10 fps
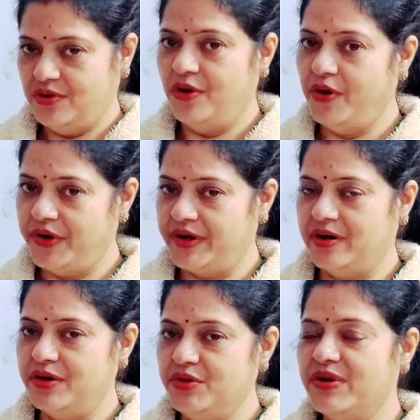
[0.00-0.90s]
or
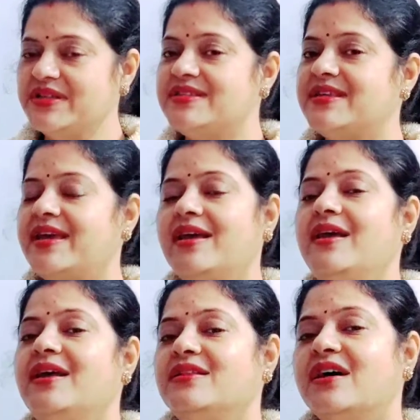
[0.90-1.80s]
you can say
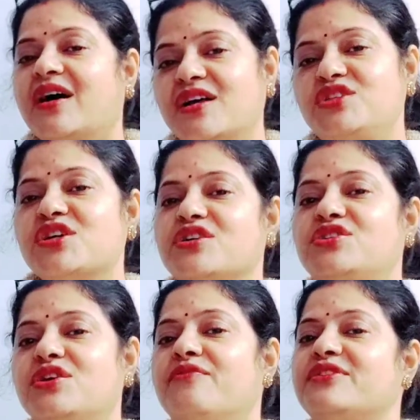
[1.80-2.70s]
the
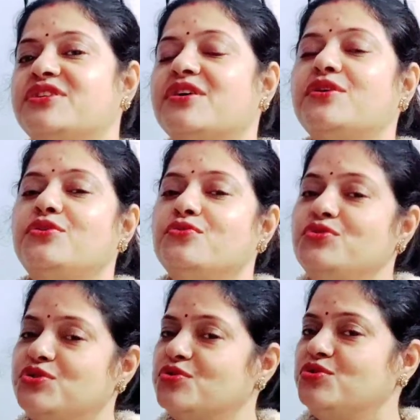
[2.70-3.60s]
conjunction which are
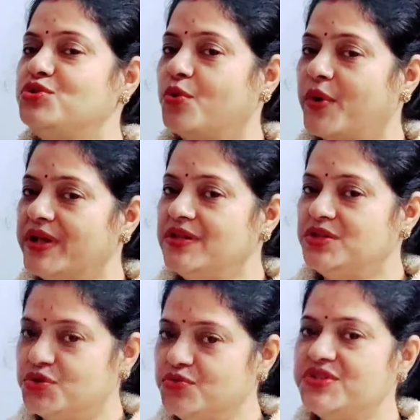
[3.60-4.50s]
used to
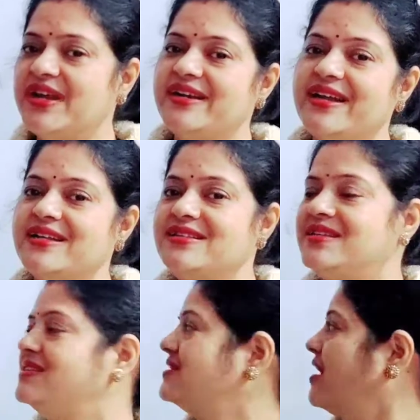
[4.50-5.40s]
join two
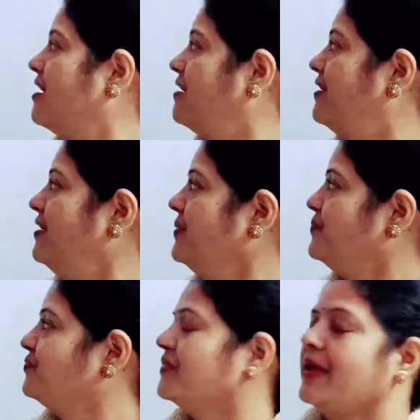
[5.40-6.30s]
sentences are
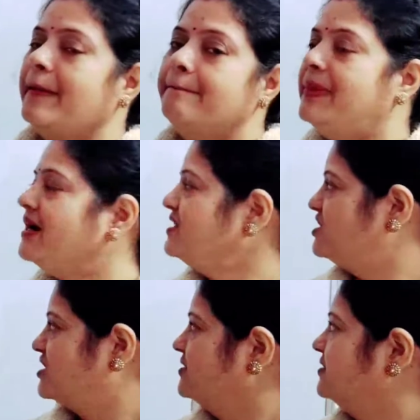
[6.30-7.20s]

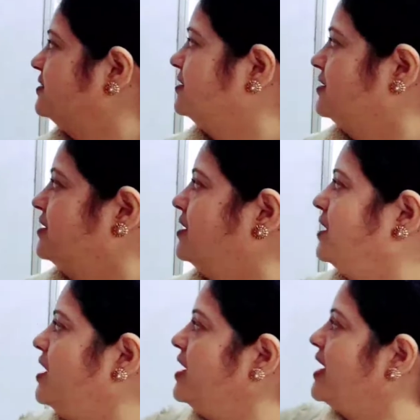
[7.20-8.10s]
but,
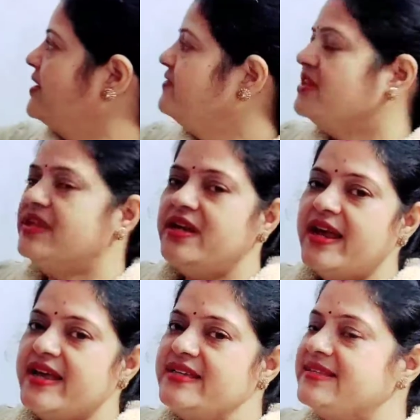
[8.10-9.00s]

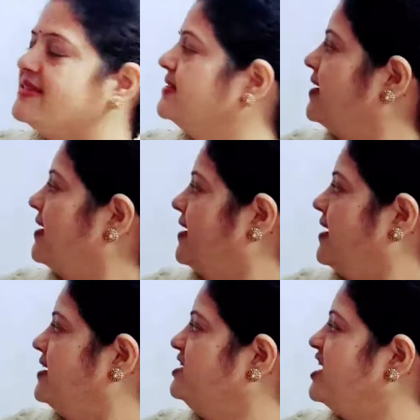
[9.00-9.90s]
nevertheless,
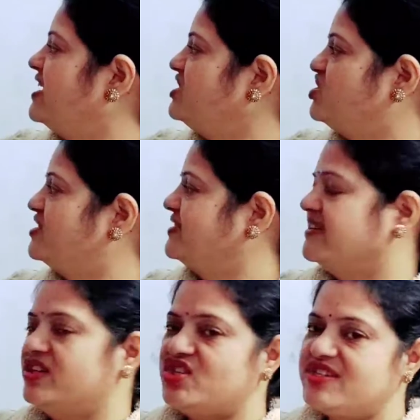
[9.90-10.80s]
yet,
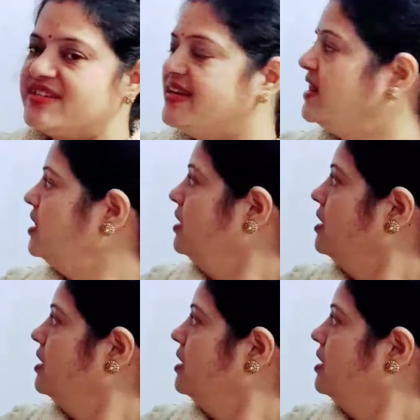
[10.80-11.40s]
still,